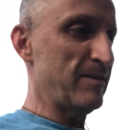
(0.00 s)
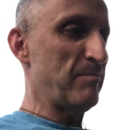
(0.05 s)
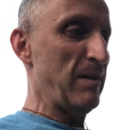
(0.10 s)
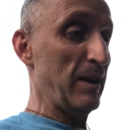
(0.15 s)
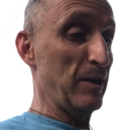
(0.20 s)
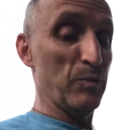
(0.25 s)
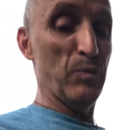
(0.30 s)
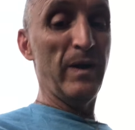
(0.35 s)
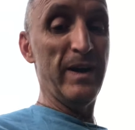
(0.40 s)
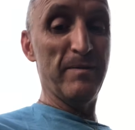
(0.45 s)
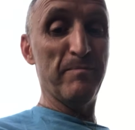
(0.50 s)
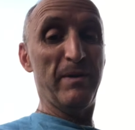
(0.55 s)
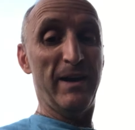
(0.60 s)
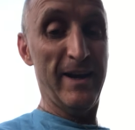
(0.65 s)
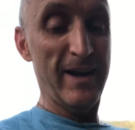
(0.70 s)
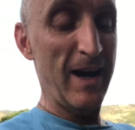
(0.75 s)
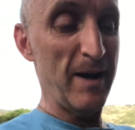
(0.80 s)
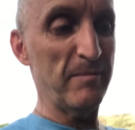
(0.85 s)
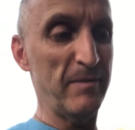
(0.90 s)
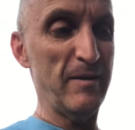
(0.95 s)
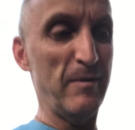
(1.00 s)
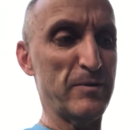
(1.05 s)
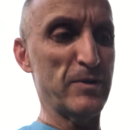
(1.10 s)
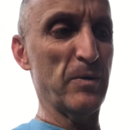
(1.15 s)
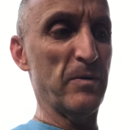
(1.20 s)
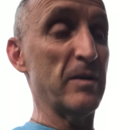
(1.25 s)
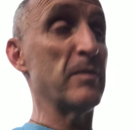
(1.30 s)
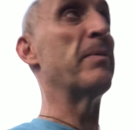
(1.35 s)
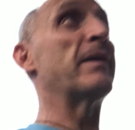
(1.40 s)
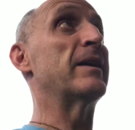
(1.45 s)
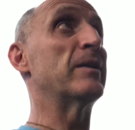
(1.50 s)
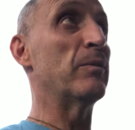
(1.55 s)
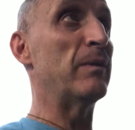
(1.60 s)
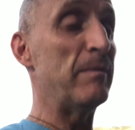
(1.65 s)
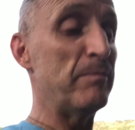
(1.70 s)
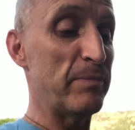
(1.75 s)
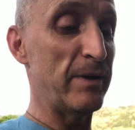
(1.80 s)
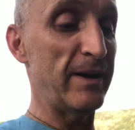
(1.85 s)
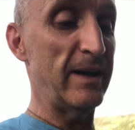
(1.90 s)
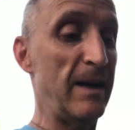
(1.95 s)
about the wind being up. They were talking about the
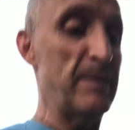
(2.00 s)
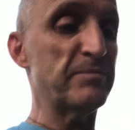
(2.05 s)
wind being